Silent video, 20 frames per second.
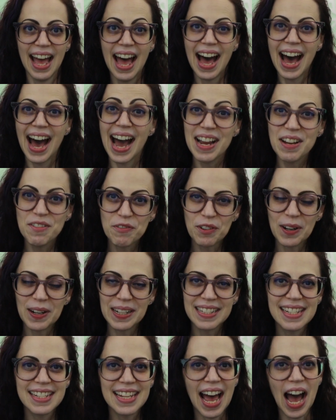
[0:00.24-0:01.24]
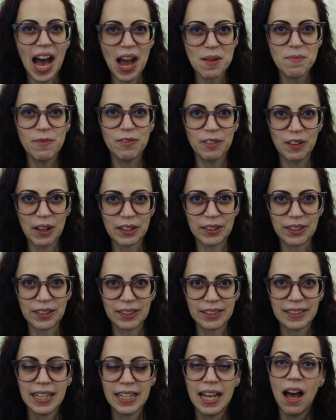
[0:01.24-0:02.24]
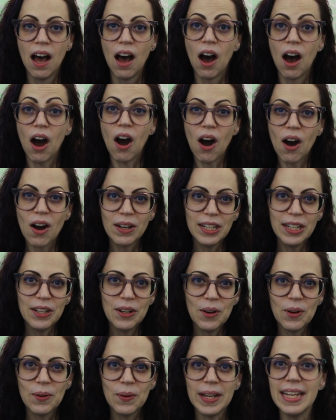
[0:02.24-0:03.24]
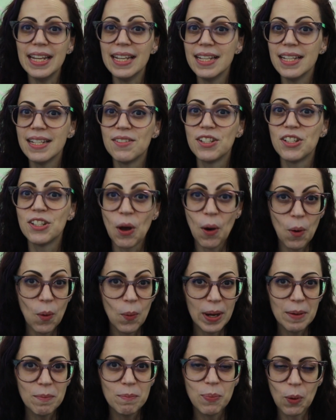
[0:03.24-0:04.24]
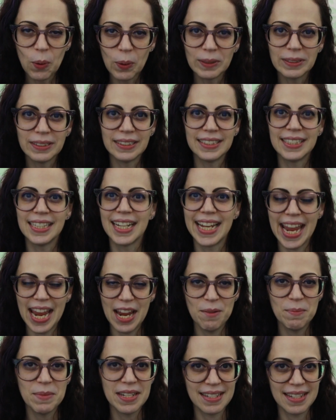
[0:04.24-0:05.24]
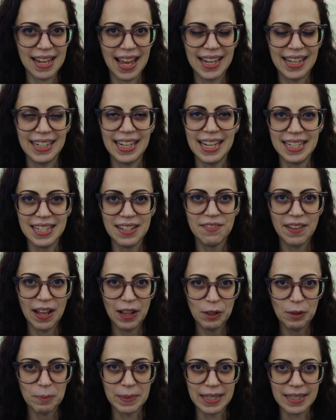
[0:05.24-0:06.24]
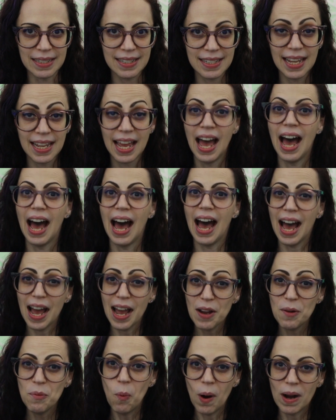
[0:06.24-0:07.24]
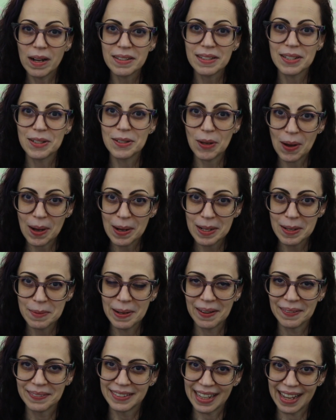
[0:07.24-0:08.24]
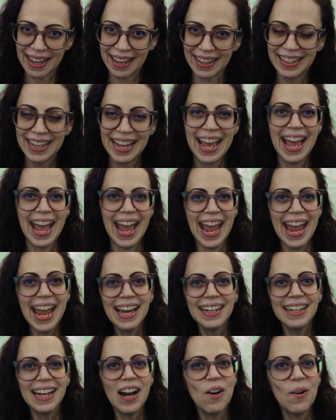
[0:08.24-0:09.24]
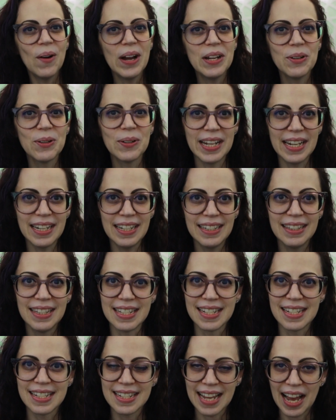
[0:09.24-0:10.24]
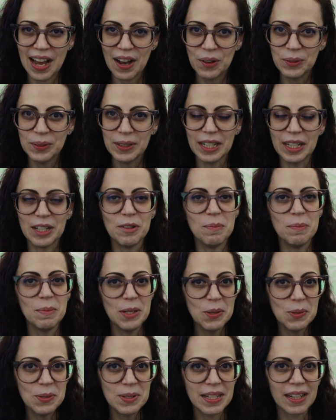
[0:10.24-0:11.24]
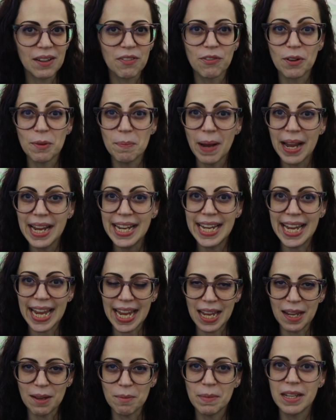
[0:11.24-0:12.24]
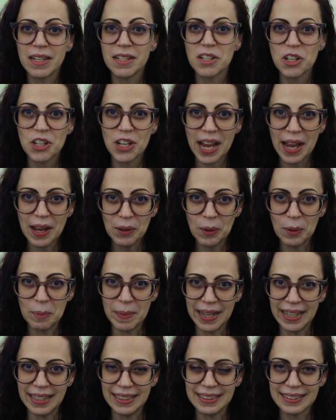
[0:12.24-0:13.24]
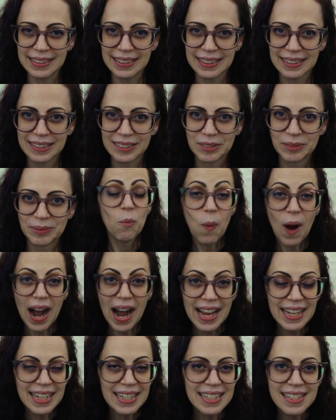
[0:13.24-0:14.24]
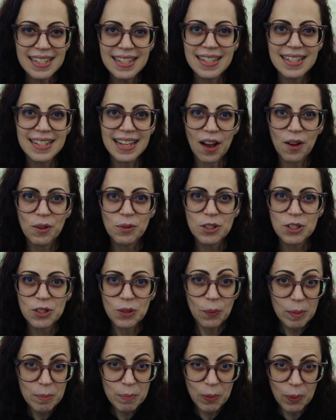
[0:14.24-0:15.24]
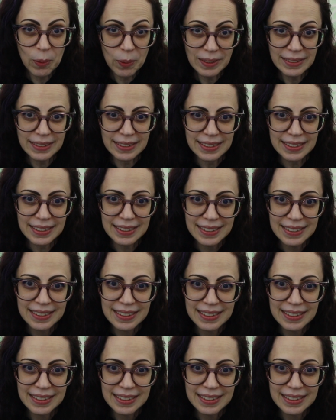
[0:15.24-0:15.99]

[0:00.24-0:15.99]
Hi friends, I'm Flutter. Audio is so important to game design and development. I want to talk about that and how I created the sound and music for my game Shadowmend. Why is sound so important?